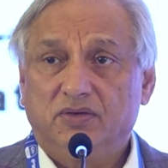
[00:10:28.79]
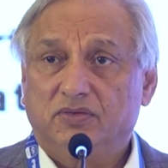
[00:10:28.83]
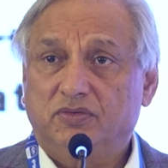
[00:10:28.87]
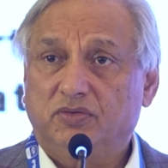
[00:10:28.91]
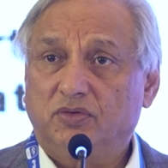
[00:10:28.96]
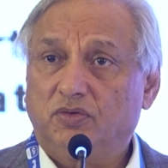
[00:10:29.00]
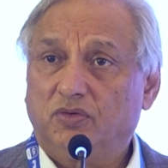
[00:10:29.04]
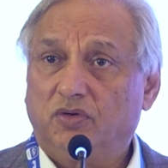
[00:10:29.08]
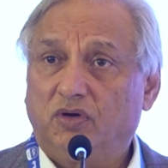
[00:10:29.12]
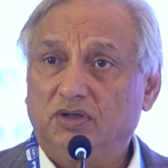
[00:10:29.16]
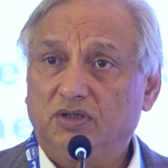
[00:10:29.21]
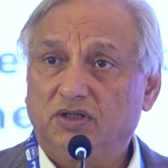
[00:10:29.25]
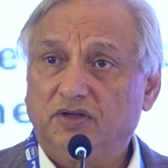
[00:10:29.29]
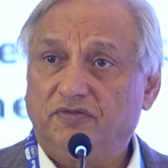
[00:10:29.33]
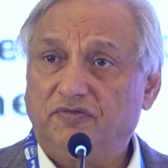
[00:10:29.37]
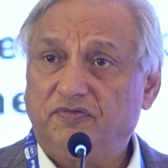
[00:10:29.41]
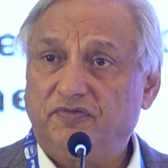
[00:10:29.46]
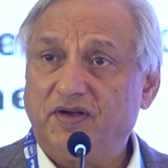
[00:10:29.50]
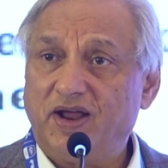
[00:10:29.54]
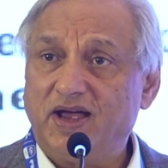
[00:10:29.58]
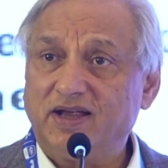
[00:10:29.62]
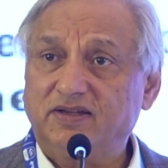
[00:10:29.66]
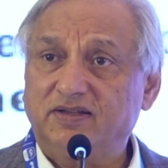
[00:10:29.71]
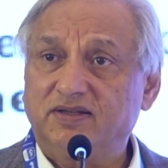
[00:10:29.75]
So on the
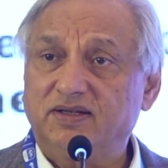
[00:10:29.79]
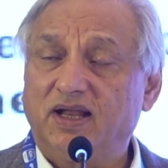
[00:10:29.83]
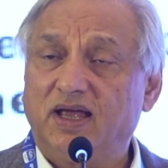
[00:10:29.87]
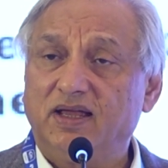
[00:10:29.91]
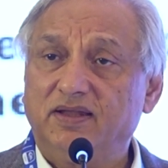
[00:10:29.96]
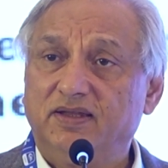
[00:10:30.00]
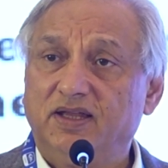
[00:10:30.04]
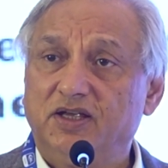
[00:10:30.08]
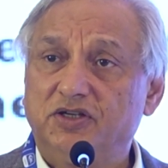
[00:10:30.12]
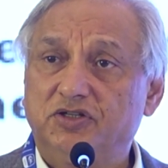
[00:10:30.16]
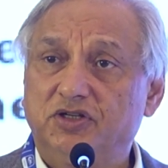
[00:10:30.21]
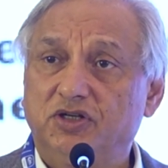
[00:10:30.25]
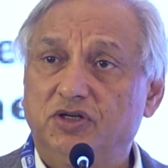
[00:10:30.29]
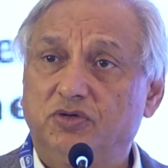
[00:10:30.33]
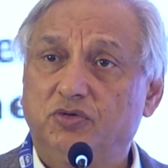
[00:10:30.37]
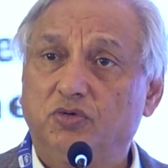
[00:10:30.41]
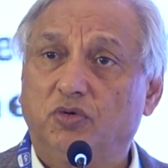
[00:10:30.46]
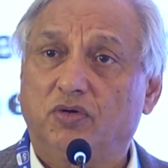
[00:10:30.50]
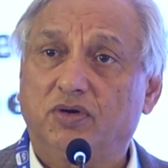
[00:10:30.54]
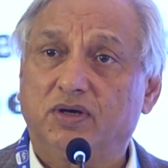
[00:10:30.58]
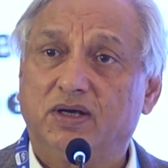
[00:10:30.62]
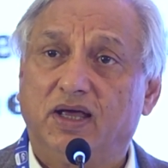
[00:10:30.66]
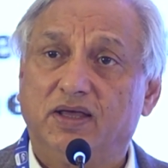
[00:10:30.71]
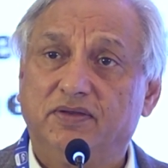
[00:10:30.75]
fractionalization,
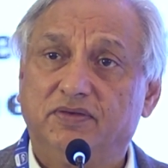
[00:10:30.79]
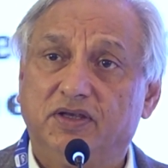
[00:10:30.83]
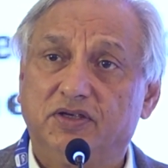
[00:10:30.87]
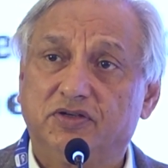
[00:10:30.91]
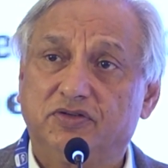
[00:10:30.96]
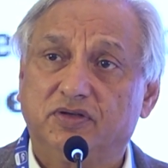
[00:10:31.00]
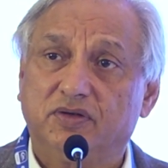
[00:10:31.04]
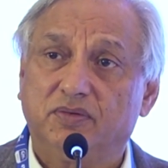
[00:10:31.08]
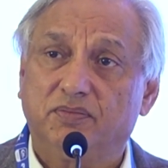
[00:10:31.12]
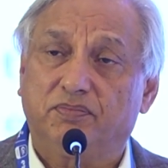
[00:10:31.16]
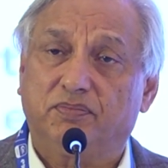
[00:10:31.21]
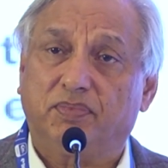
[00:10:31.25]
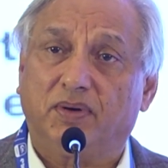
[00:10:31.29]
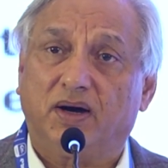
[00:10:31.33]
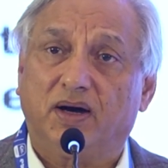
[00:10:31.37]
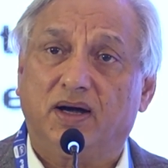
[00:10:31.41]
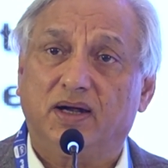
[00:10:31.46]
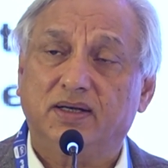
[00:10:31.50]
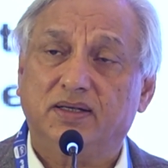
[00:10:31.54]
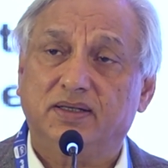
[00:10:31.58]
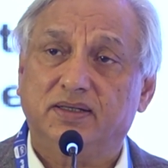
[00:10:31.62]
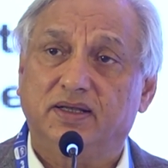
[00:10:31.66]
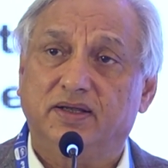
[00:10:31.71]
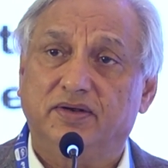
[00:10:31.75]
tokenization
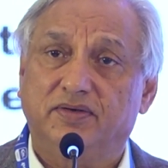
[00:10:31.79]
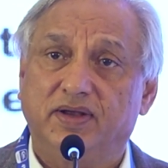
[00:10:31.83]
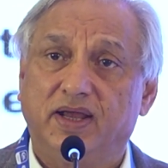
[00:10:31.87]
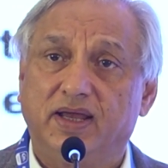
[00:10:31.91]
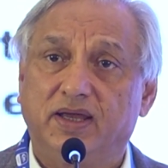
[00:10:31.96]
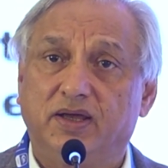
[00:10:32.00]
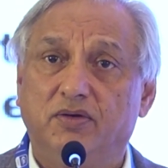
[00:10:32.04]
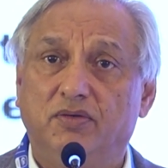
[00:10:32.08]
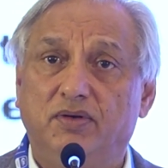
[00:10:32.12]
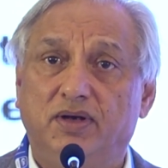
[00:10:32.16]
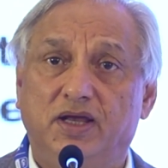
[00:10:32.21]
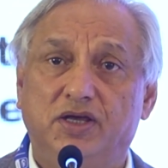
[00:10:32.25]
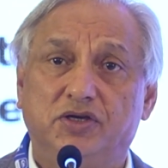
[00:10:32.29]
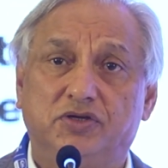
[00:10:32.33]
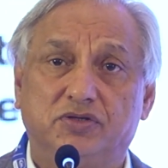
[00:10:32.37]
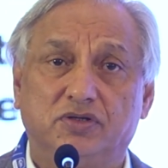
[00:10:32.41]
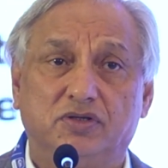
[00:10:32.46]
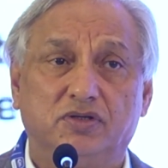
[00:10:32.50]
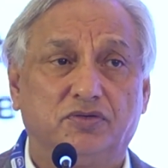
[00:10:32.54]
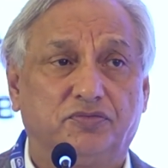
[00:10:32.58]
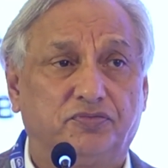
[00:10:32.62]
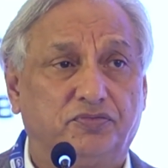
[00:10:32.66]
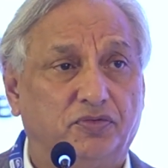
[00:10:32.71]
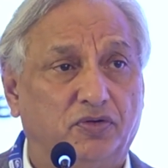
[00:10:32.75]
part, the
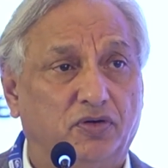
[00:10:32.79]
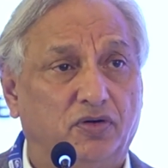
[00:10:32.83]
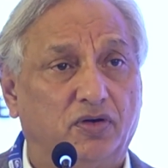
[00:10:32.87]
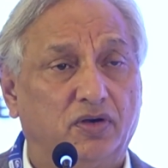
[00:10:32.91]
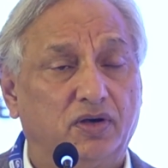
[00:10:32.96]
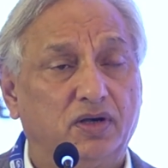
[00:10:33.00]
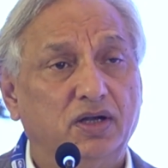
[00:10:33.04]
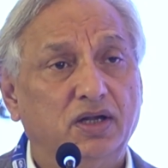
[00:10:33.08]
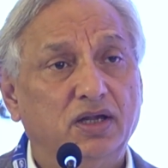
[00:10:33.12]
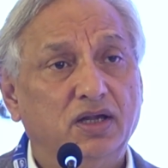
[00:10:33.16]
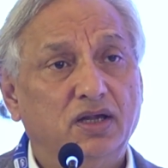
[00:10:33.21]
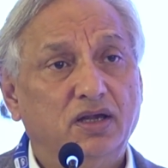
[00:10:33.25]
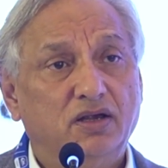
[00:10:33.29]
regulations for